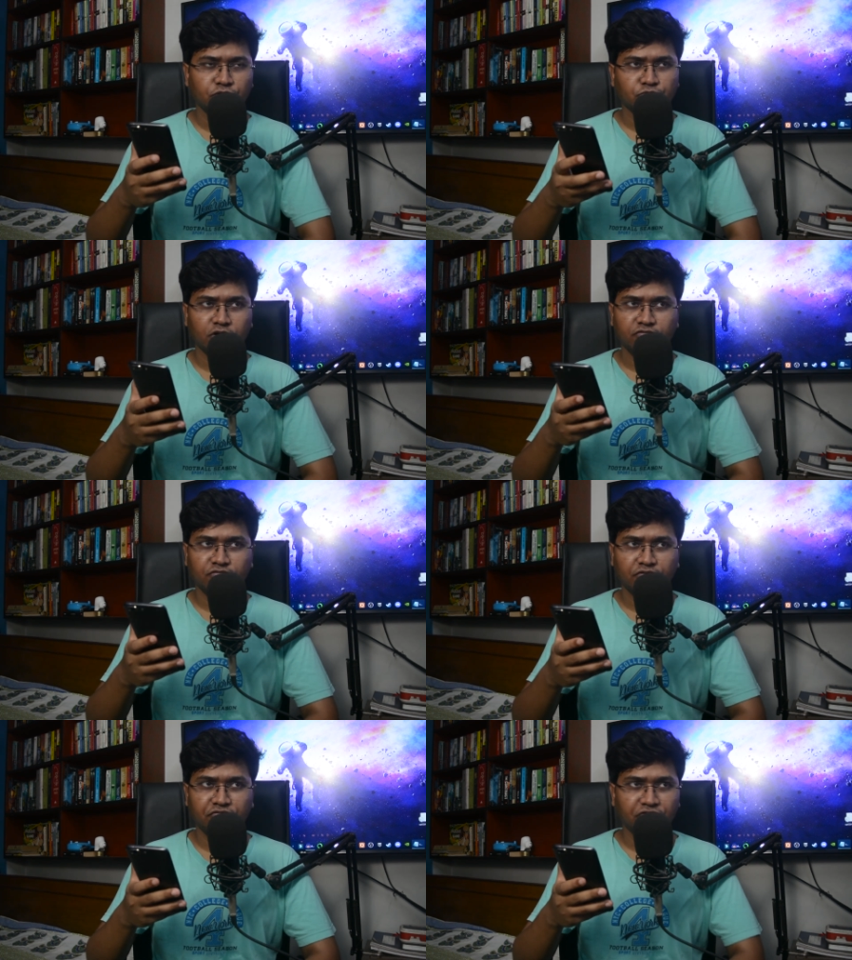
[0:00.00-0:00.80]
It was one
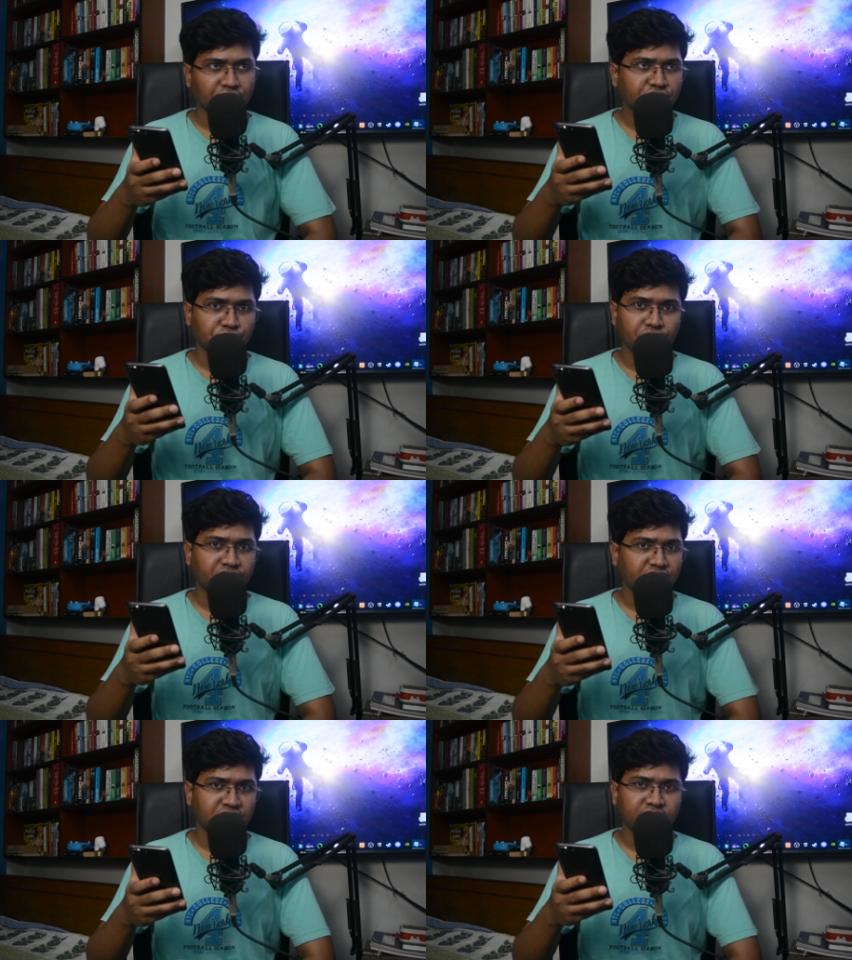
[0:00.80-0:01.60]
of the first
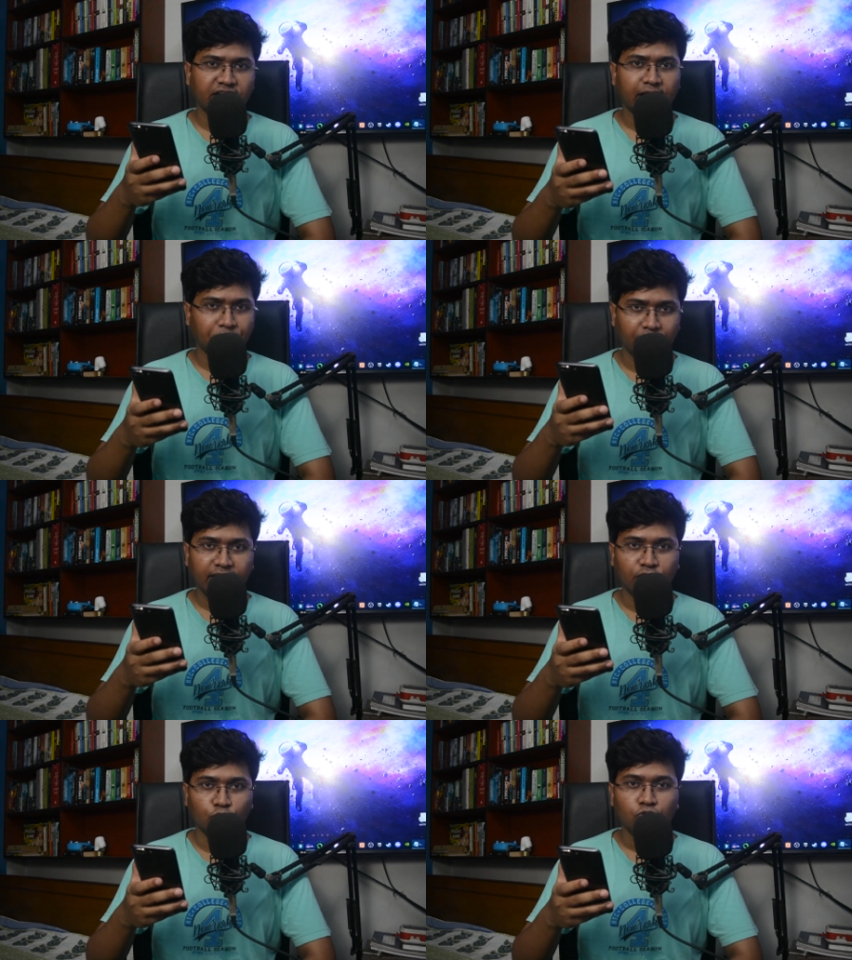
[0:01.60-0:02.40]
universities that I
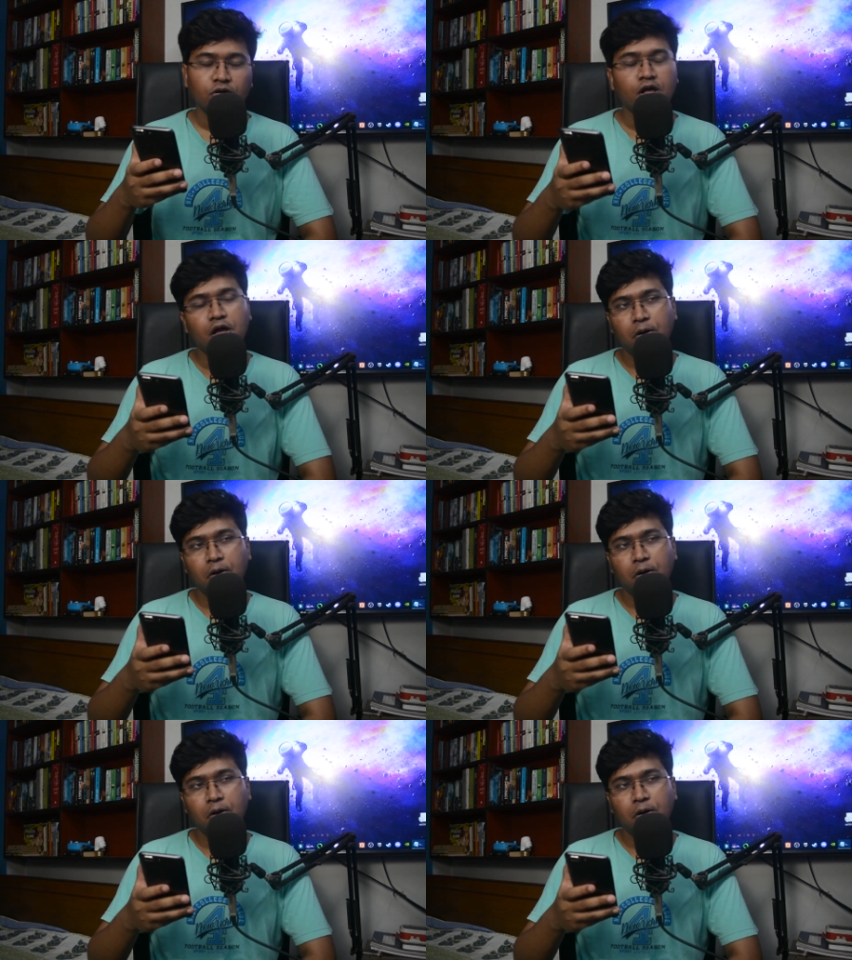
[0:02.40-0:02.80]
applied to.